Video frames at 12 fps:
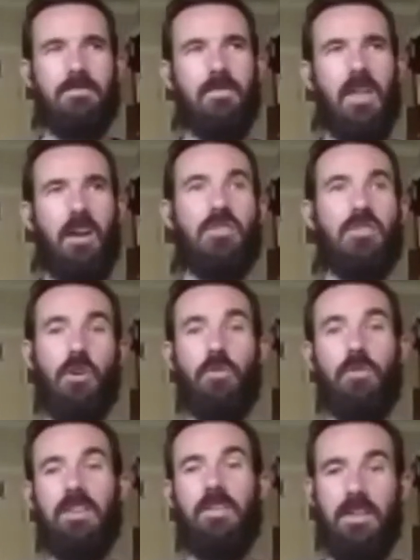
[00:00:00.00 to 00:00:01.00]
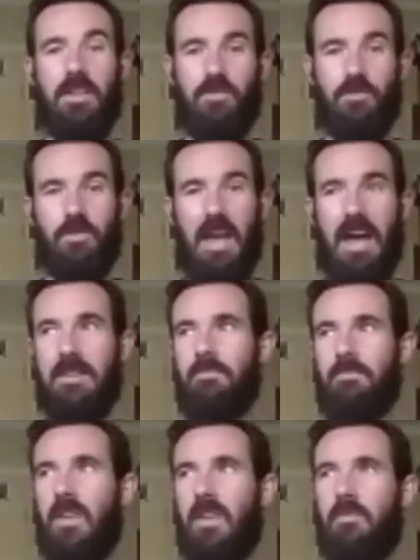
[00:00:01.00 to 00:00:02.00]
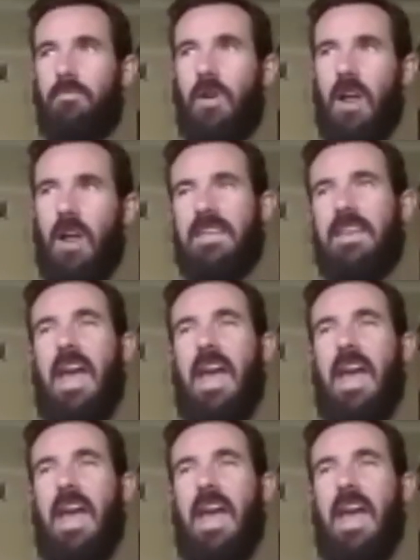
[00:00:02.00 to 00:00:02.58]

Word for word: I don't think I could do that, but I